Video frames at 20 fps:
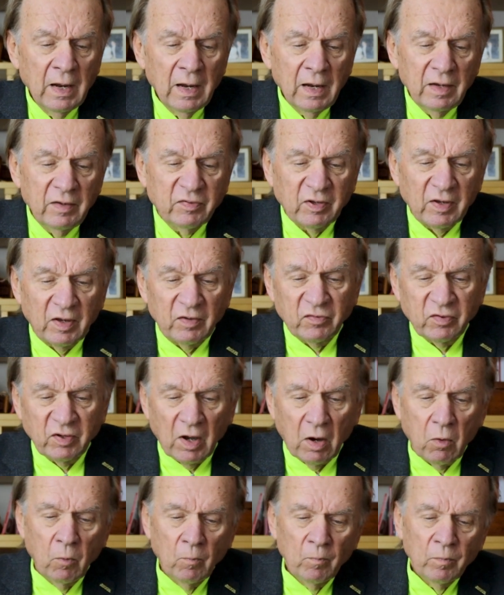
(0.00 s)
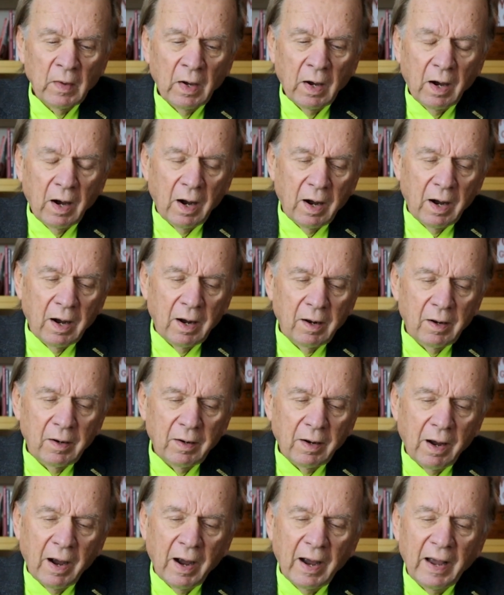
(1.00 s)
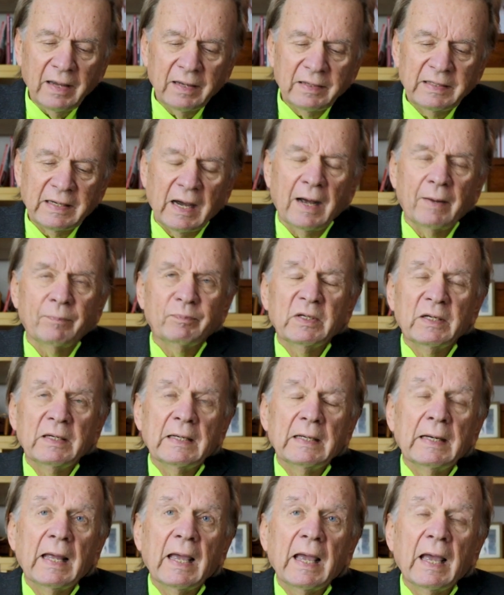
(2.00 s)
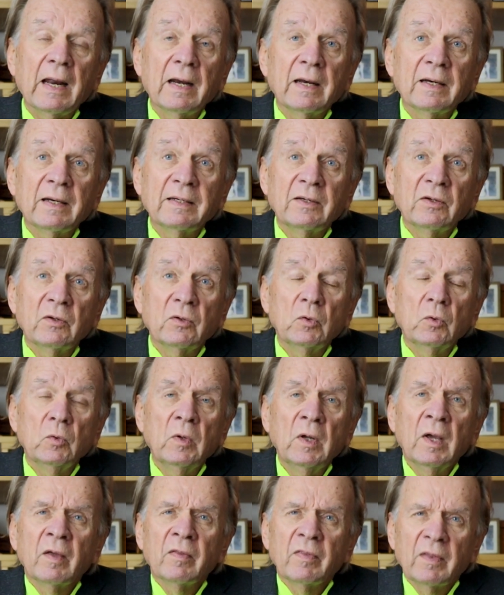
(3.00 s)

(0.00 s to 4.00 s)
He said, So uh, I adopted an attitude